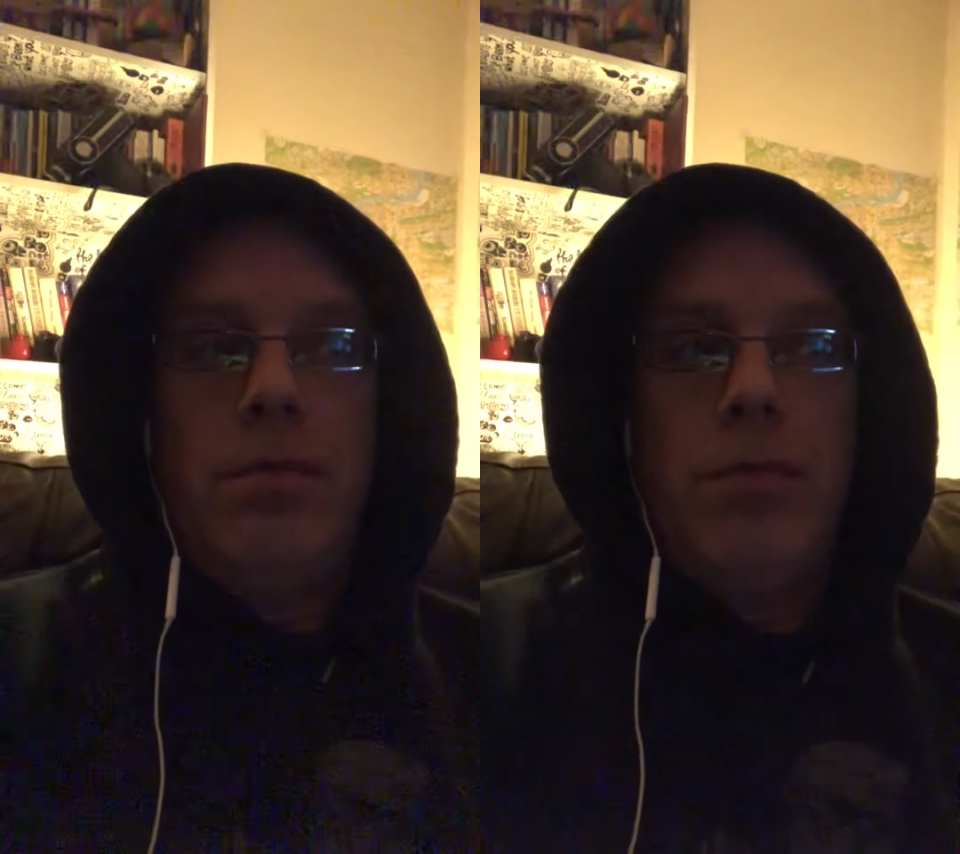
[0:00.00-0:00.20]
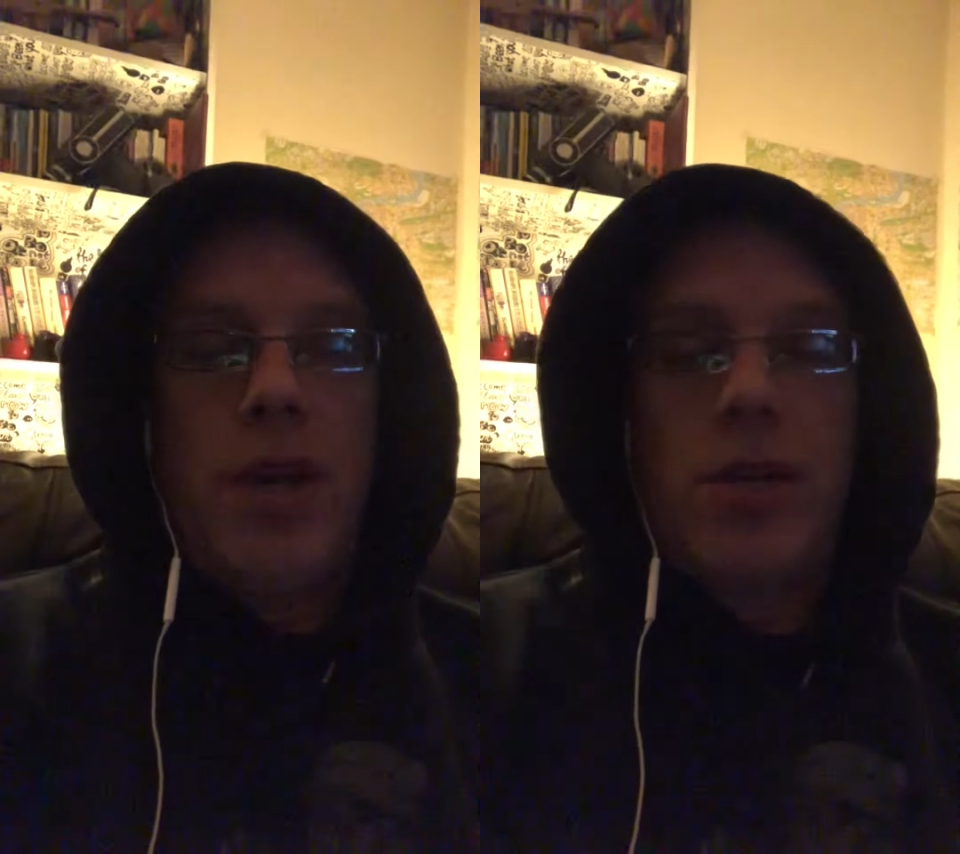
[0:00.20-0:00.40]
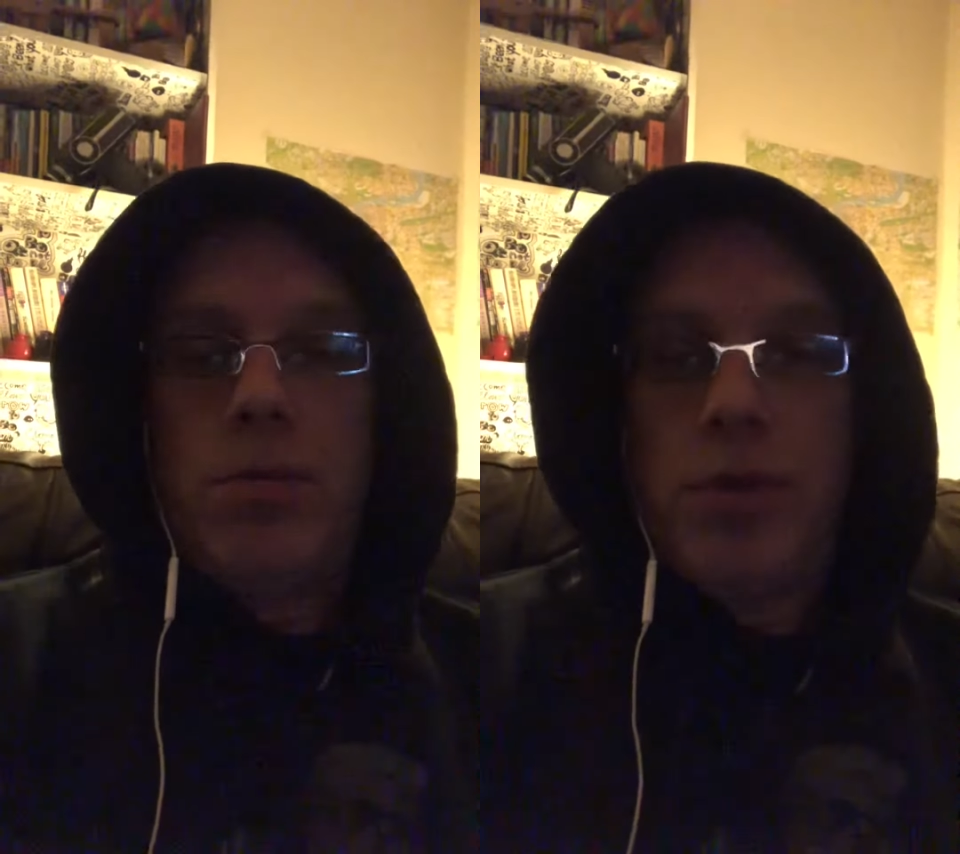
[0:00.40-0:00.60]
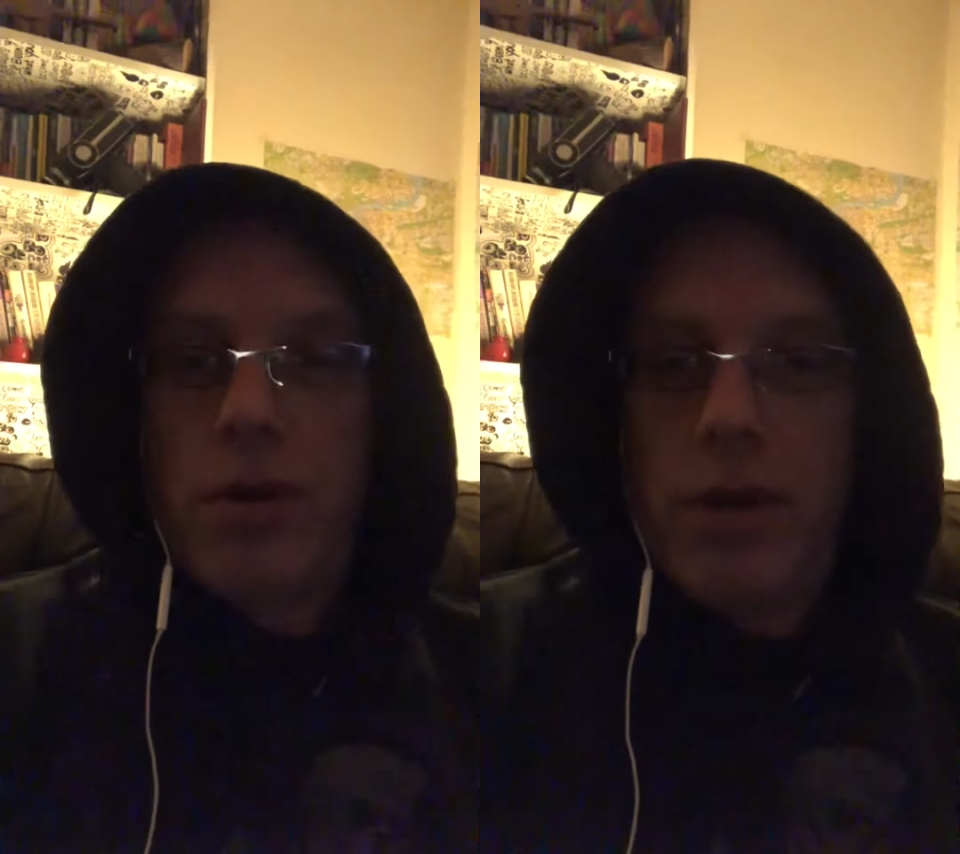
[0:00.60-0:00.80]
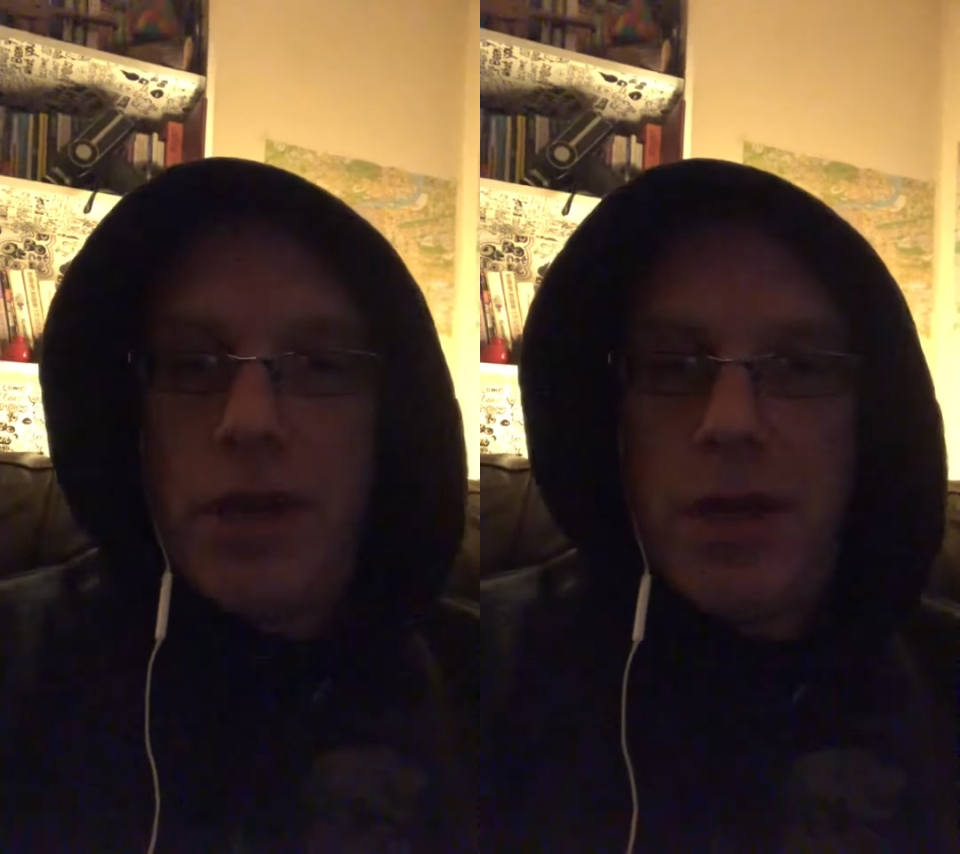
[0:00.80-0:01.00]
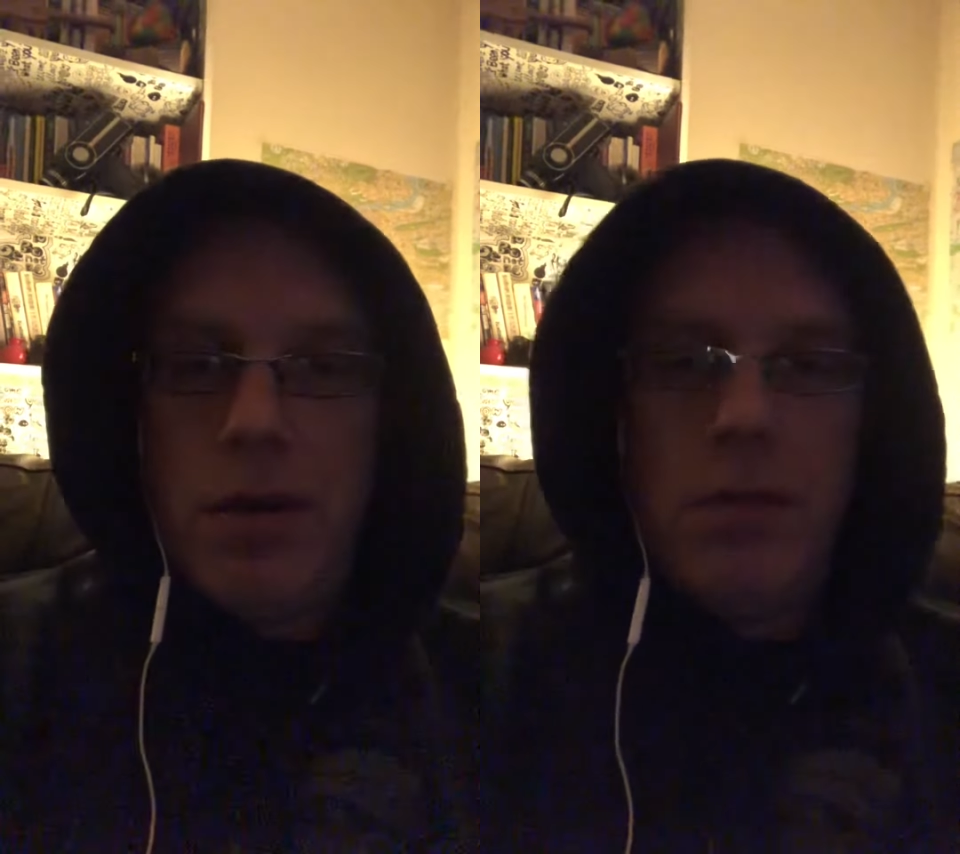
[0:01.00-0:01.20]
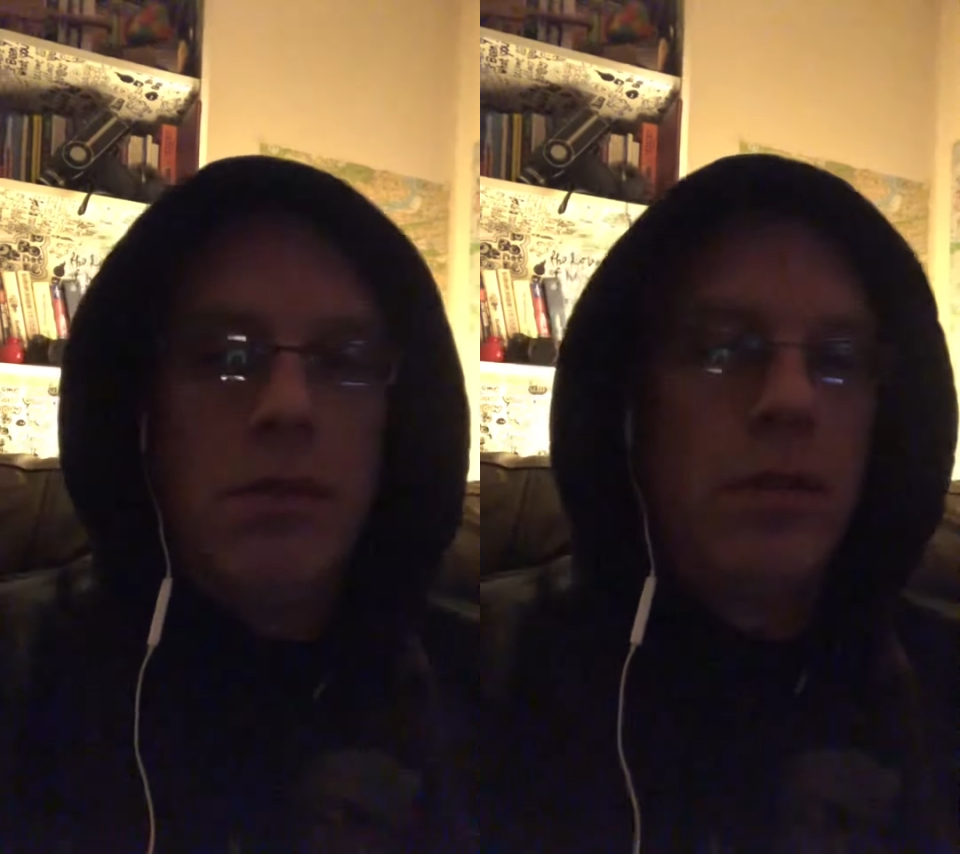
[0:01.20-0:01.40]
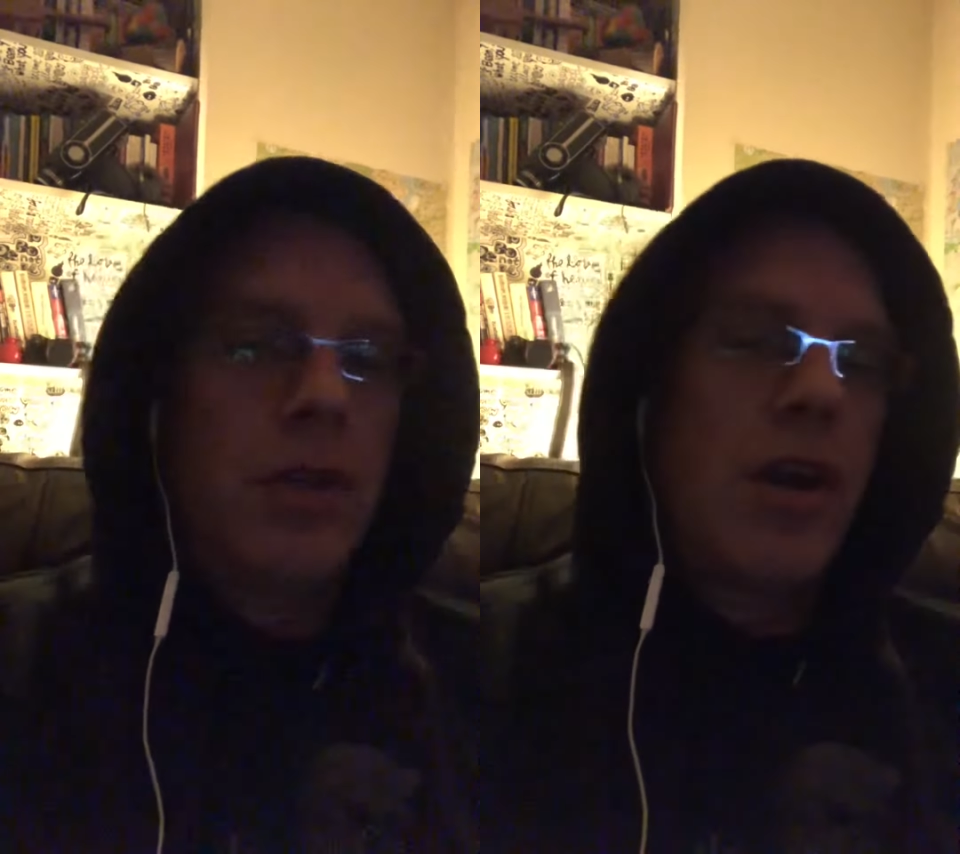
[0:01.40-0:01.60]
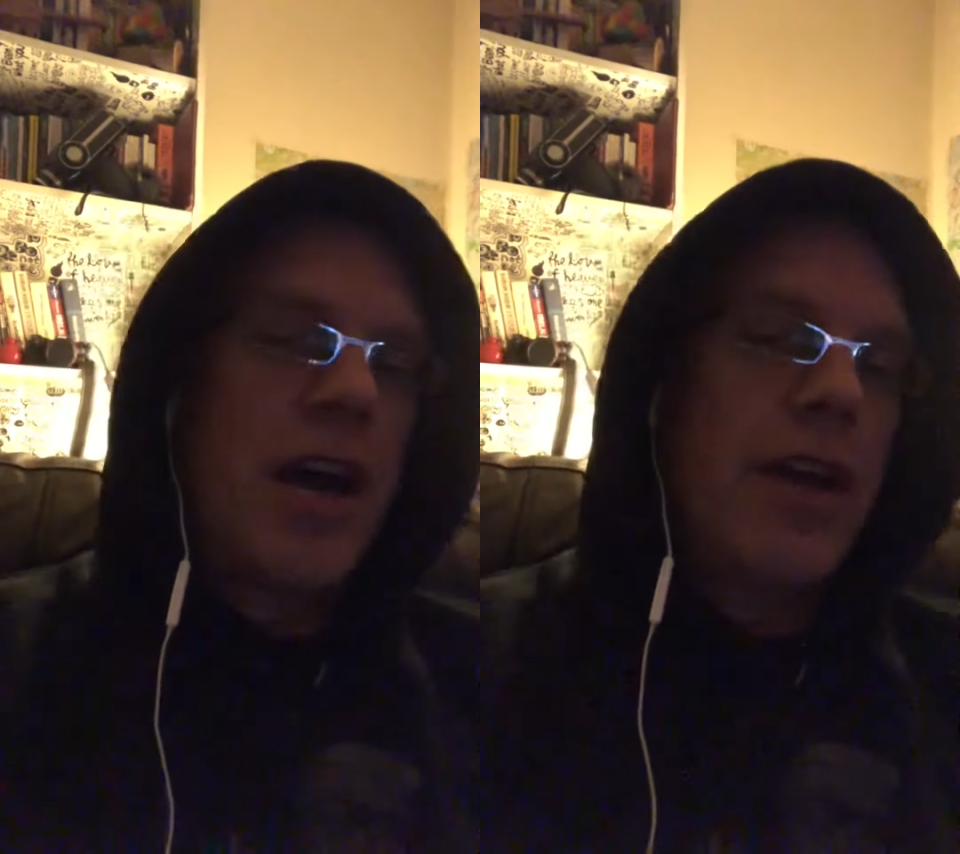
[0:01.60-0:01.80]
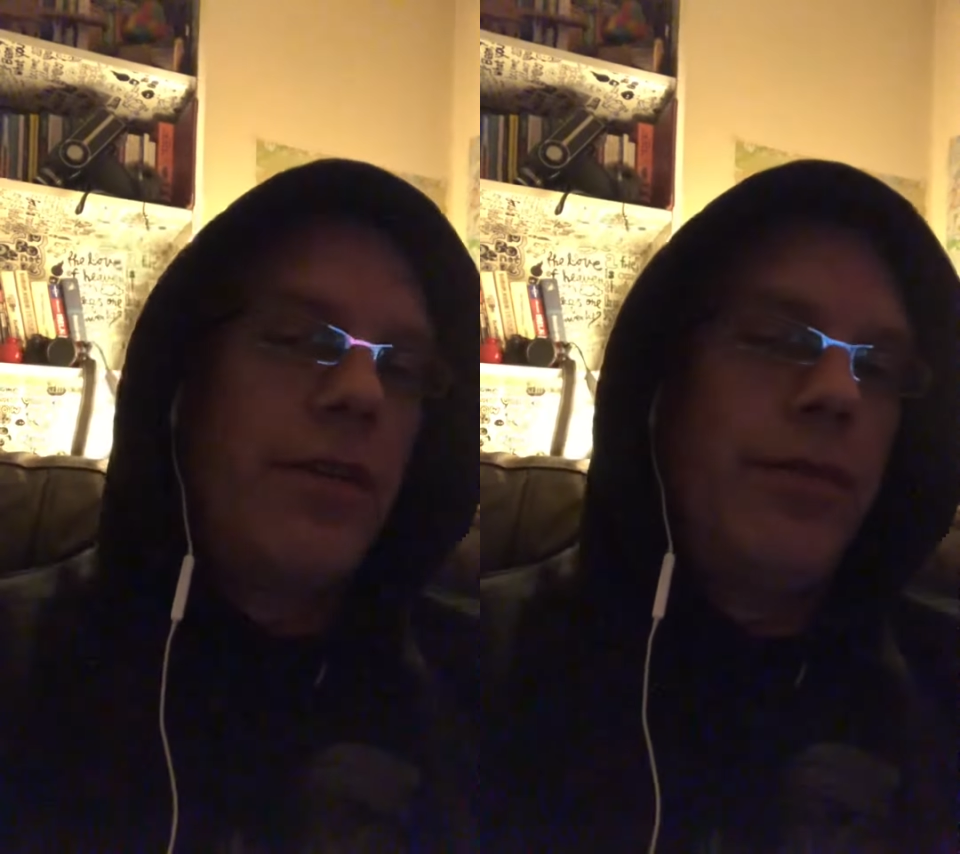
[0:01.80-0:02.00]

Michael Burry, guy